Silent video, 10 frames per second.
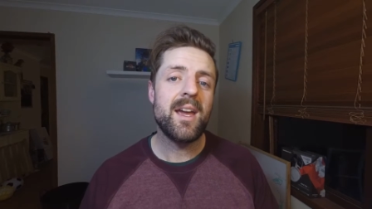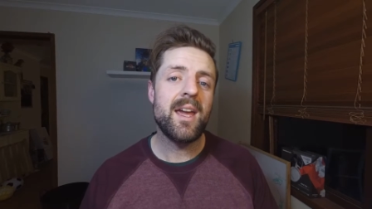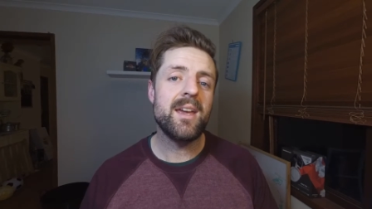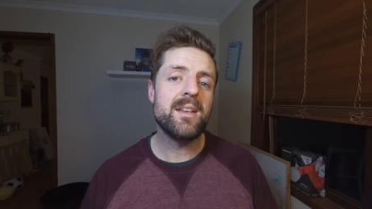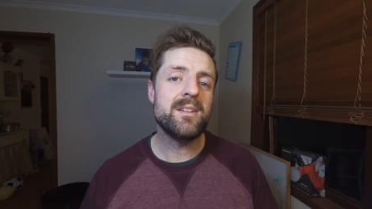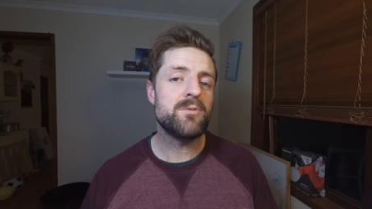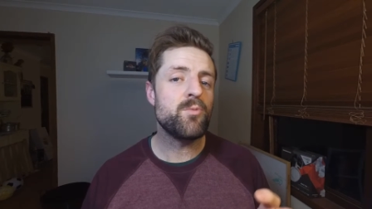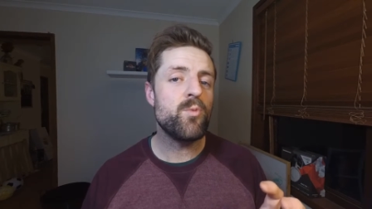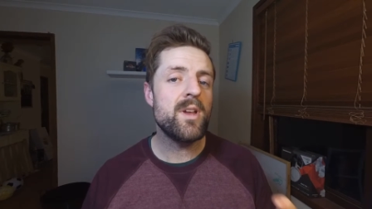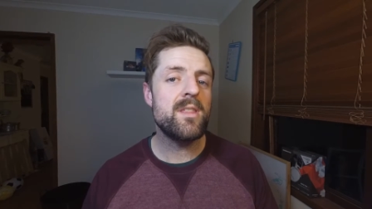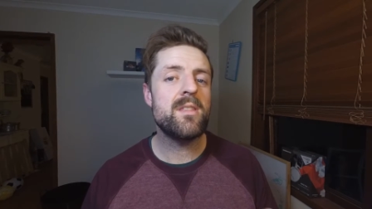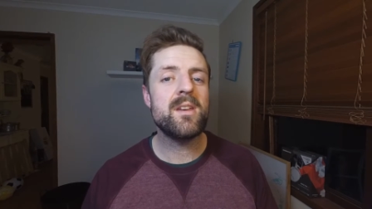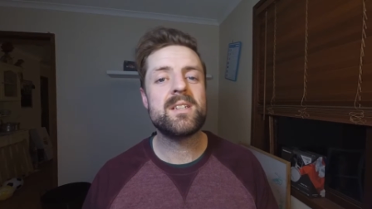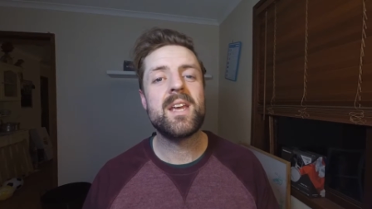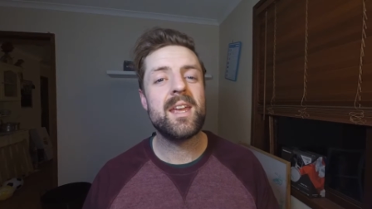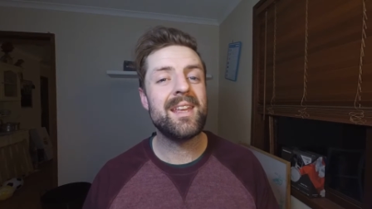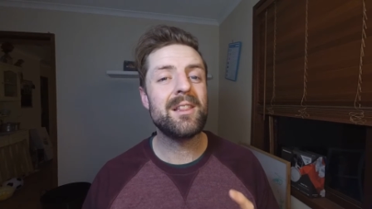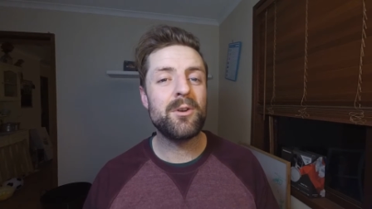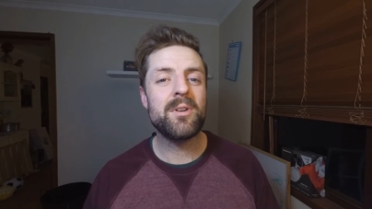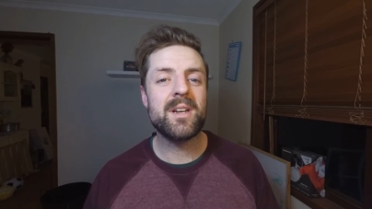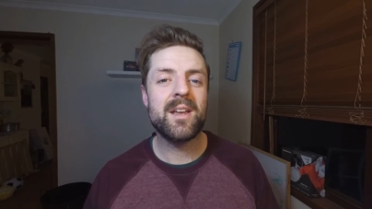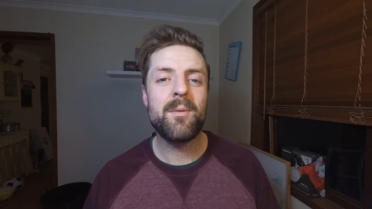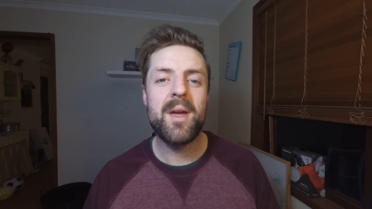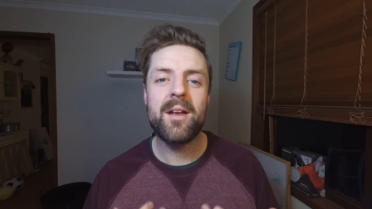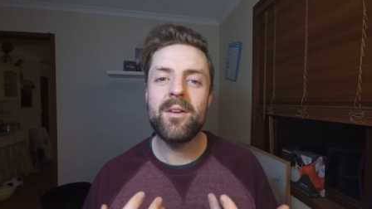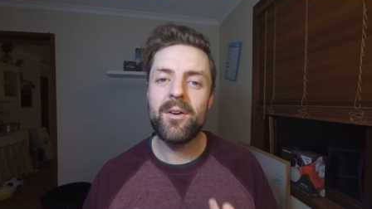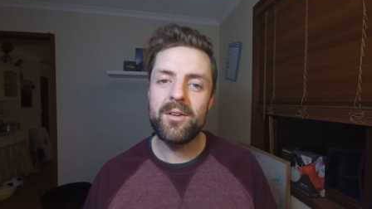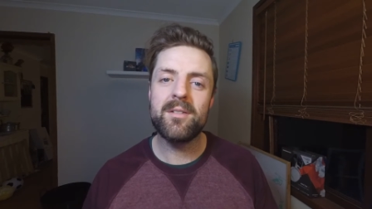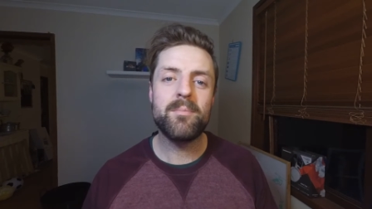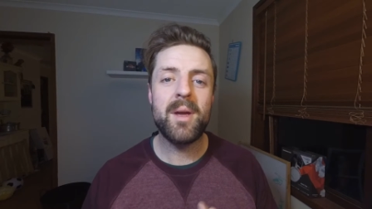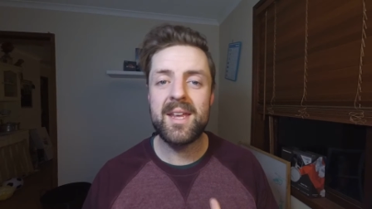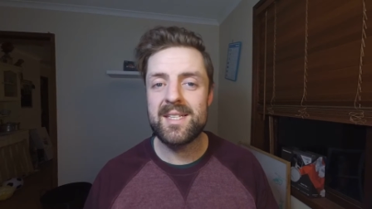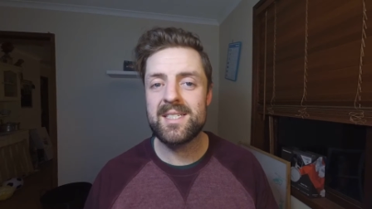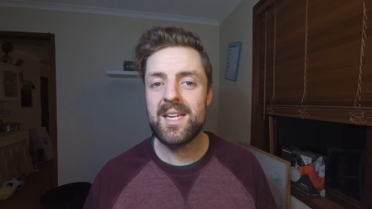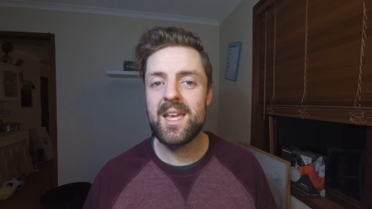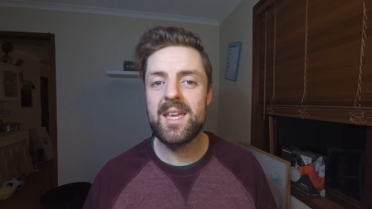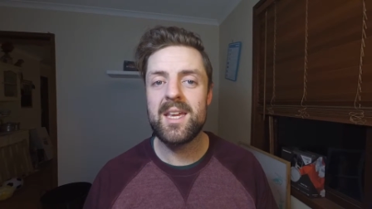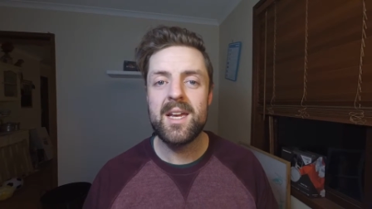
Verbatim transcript: And with it taking longer to come out on PC,